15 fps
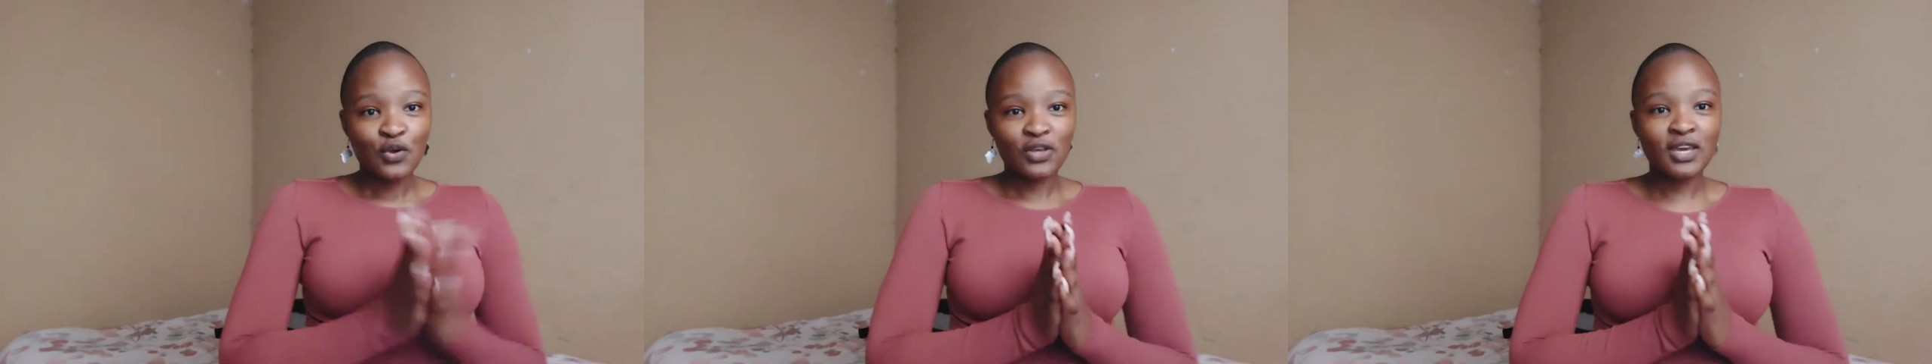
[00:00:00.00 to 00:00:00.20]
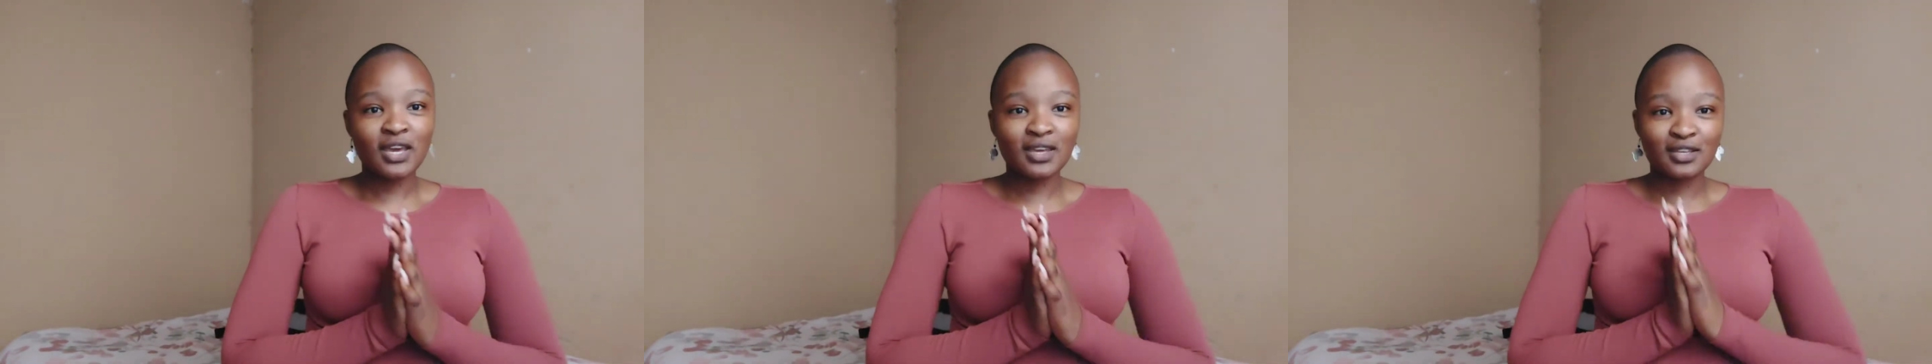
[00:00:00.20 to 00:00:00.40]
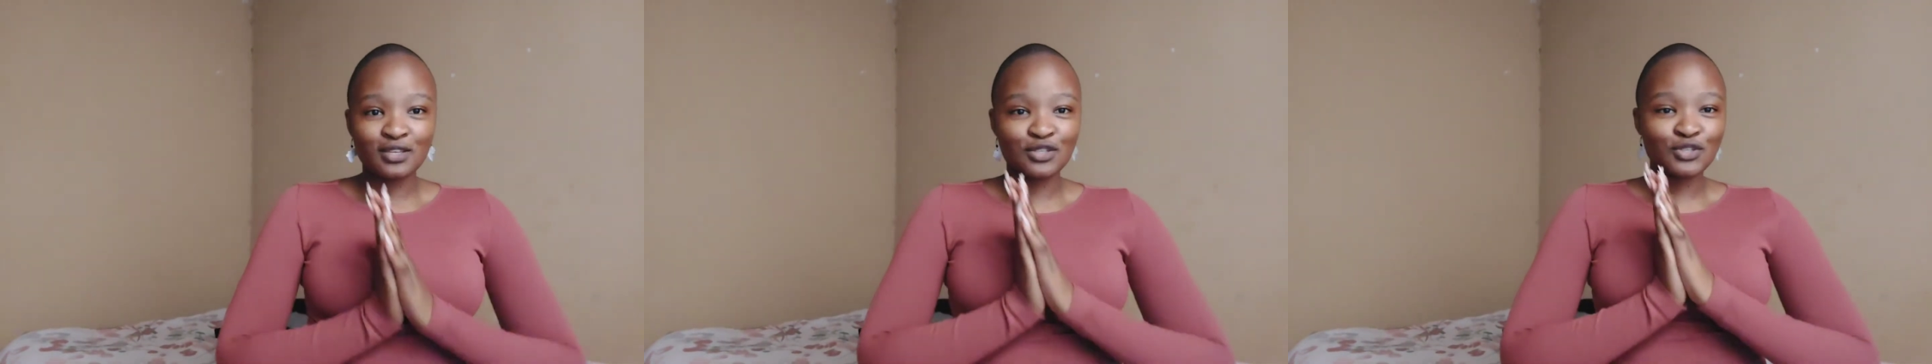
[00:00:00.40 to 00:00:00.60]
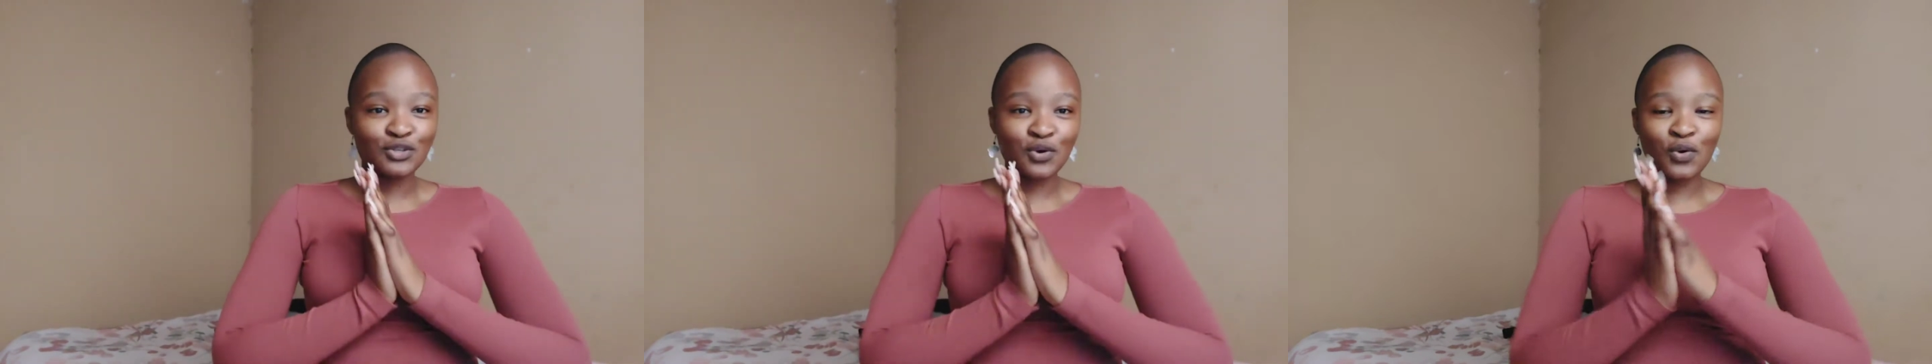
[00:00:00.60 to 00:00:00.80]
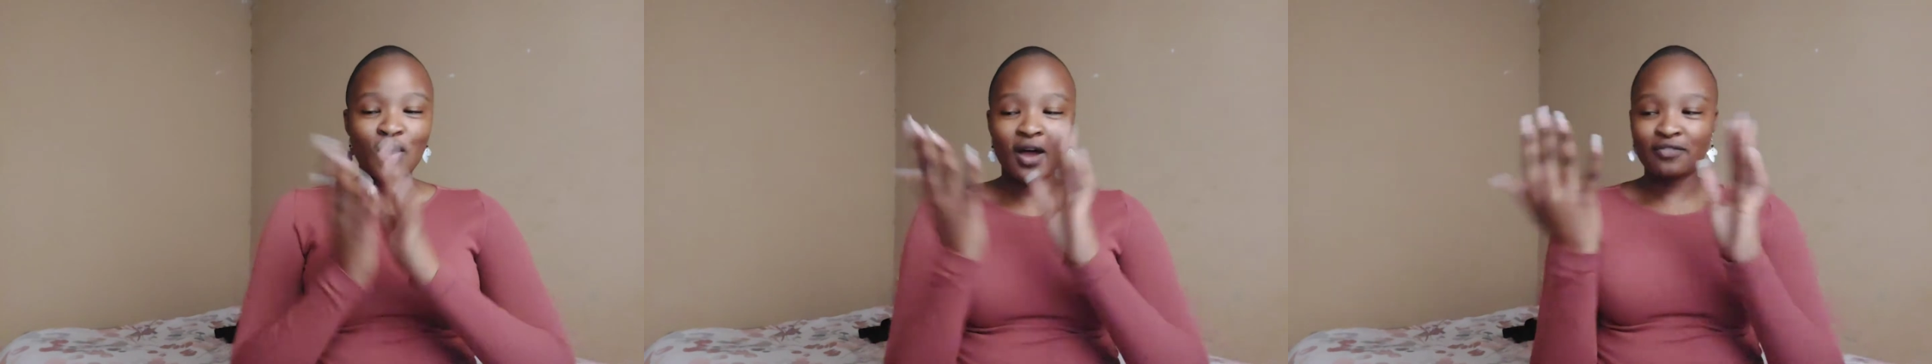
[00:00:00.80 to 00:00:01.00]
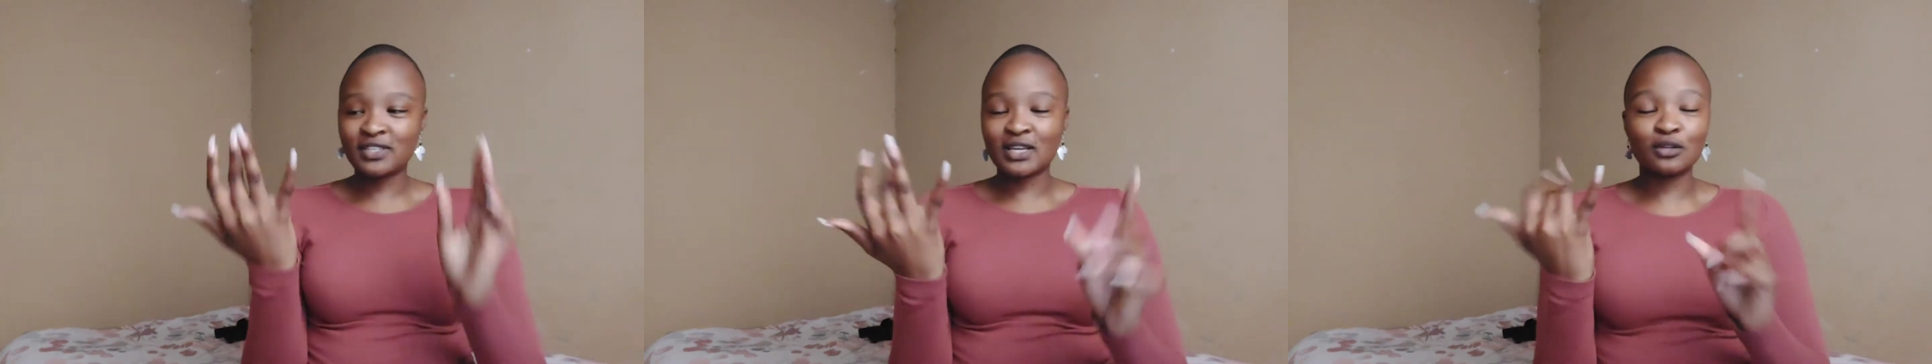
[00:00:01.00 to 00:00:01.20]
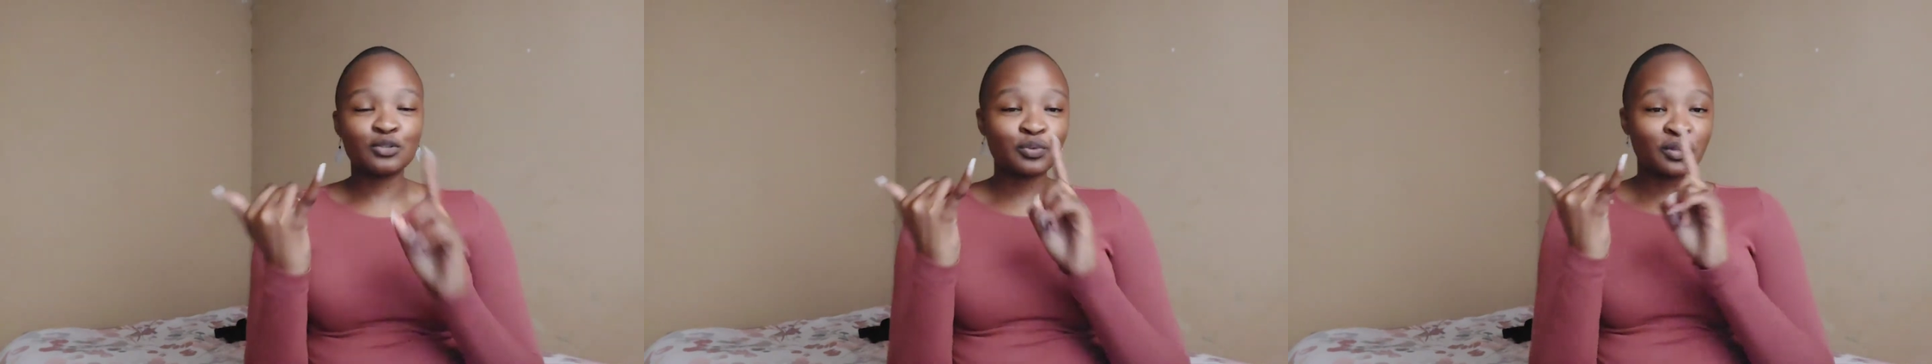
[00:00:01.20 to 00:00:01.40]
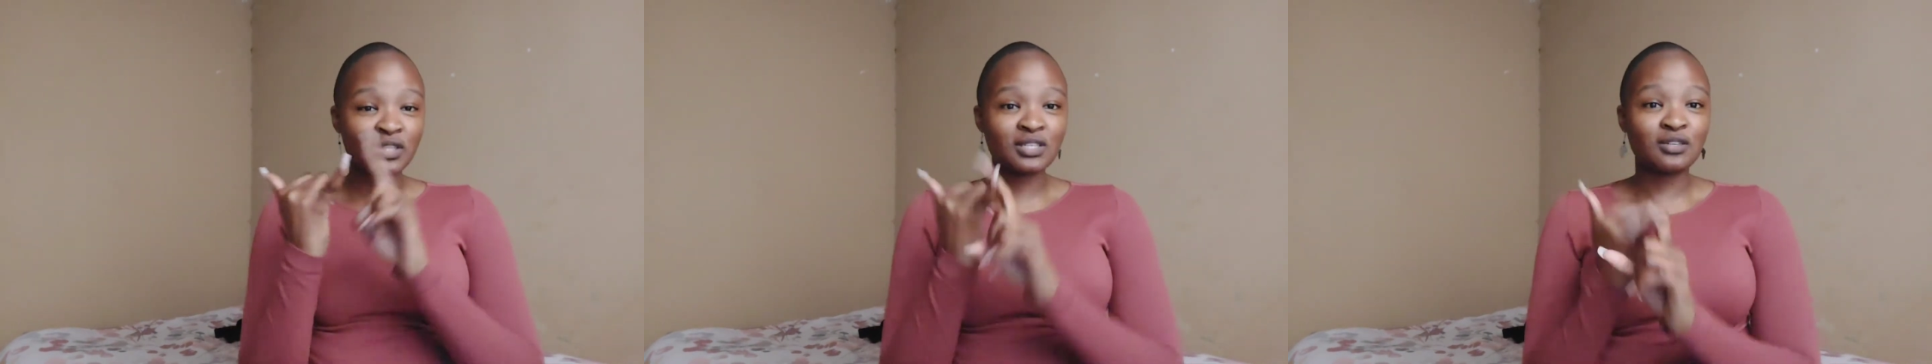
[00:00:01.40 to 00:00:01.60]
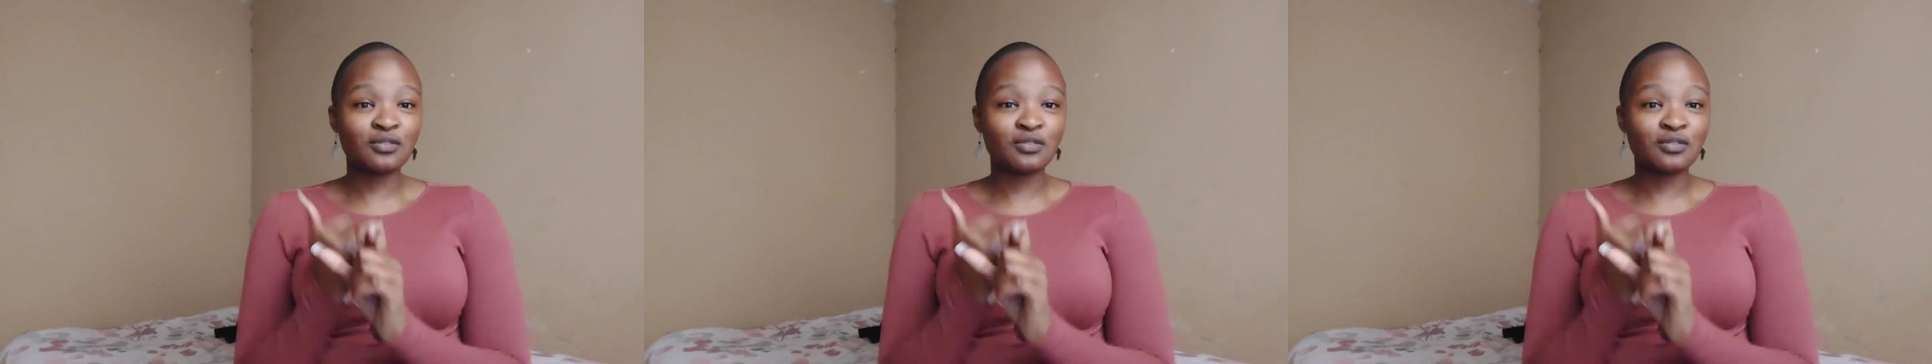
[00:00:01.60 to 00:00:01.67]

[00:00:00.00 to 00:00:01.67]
Okay, so I've dealt with